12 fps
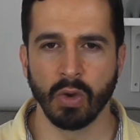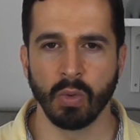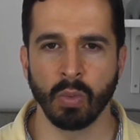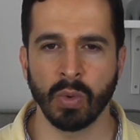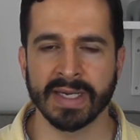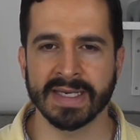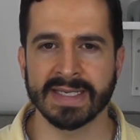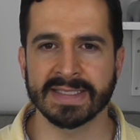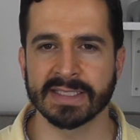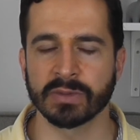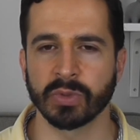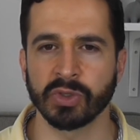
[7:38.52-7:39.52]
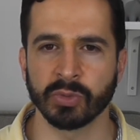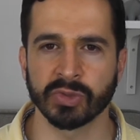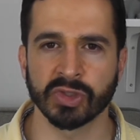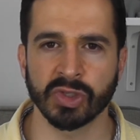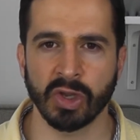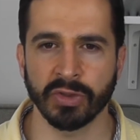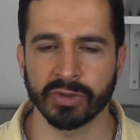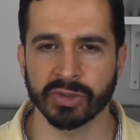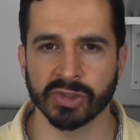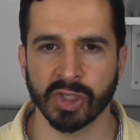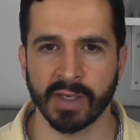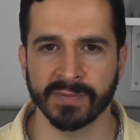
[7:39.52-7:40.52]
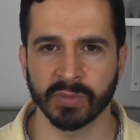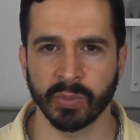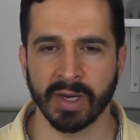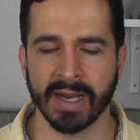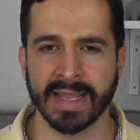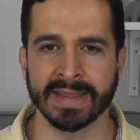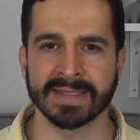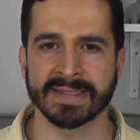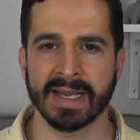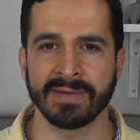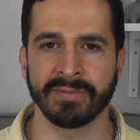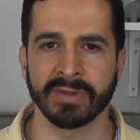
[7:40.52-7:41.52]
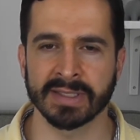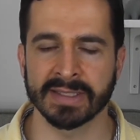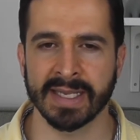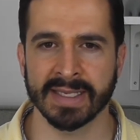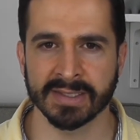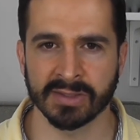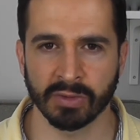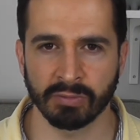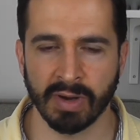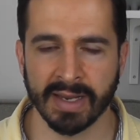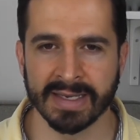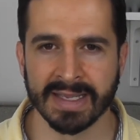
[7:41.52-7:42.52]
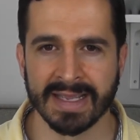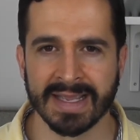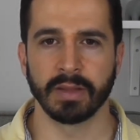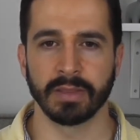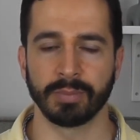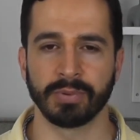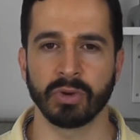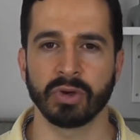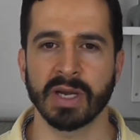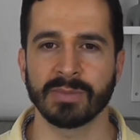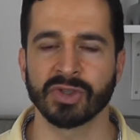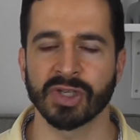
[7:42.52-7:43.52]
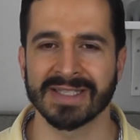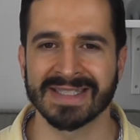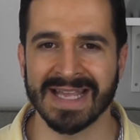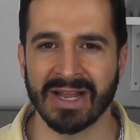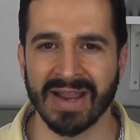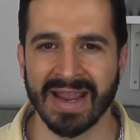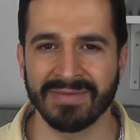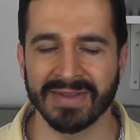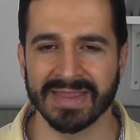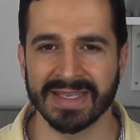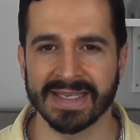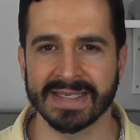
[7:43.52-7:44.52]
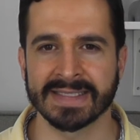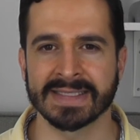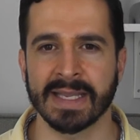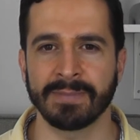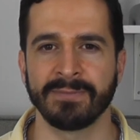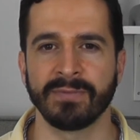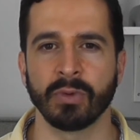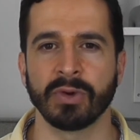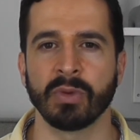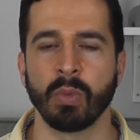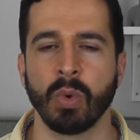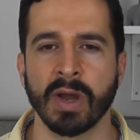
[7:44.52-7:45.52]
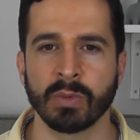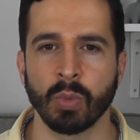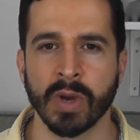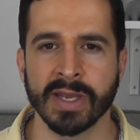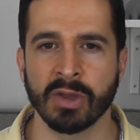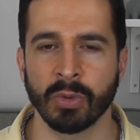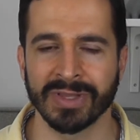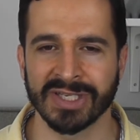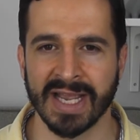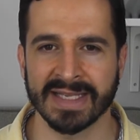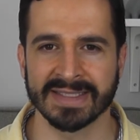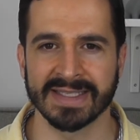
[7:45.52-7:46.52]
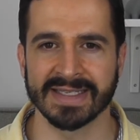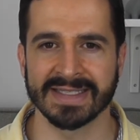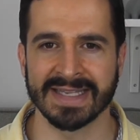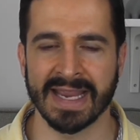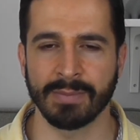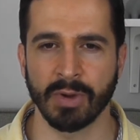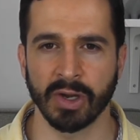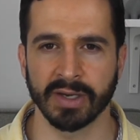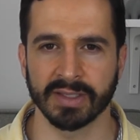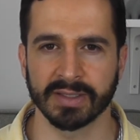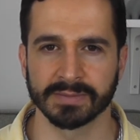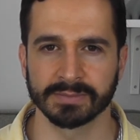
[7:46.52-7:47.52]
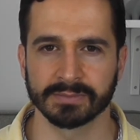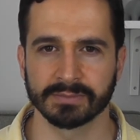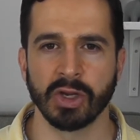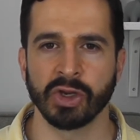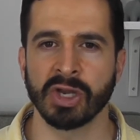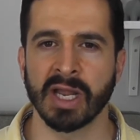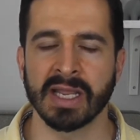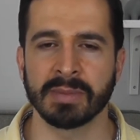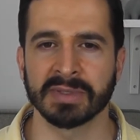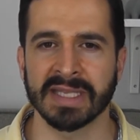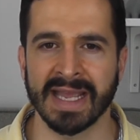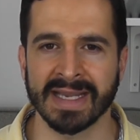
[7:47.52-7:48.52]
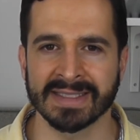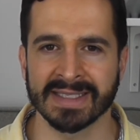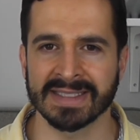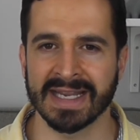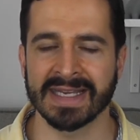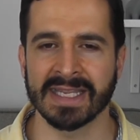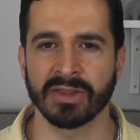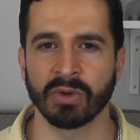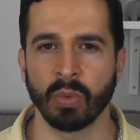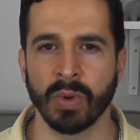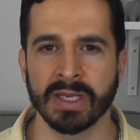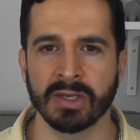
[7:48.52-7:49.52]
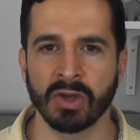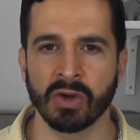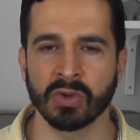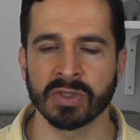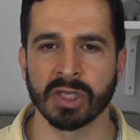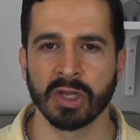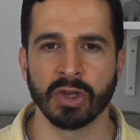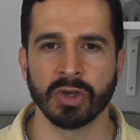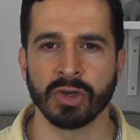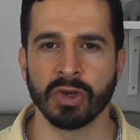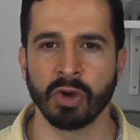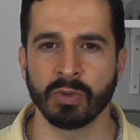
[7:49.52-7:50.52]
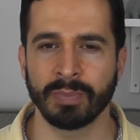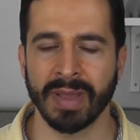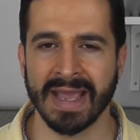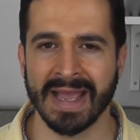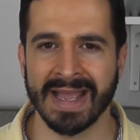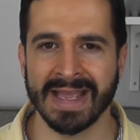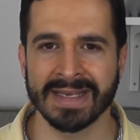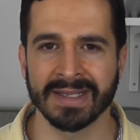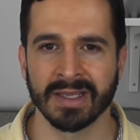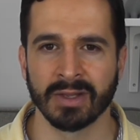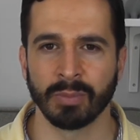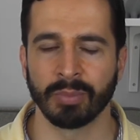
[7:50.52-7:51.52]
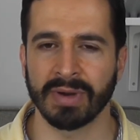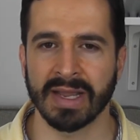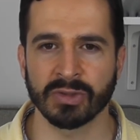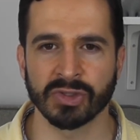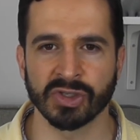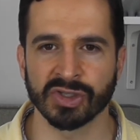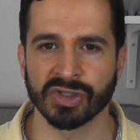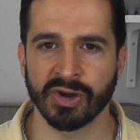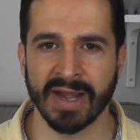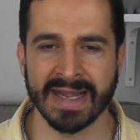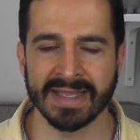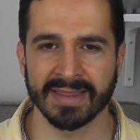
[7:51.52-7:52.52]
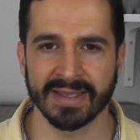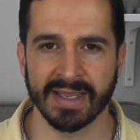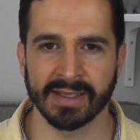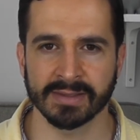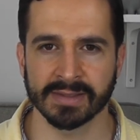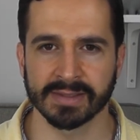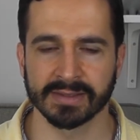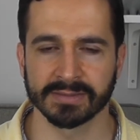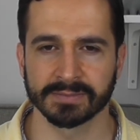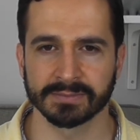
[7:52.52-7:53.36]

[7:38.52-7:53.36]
What it is when you install their software and it's time for the test to run, the program shuts down everything except for the one window that has the exam on it. You're not able to access any other windows, notepad, browsers, or anything else.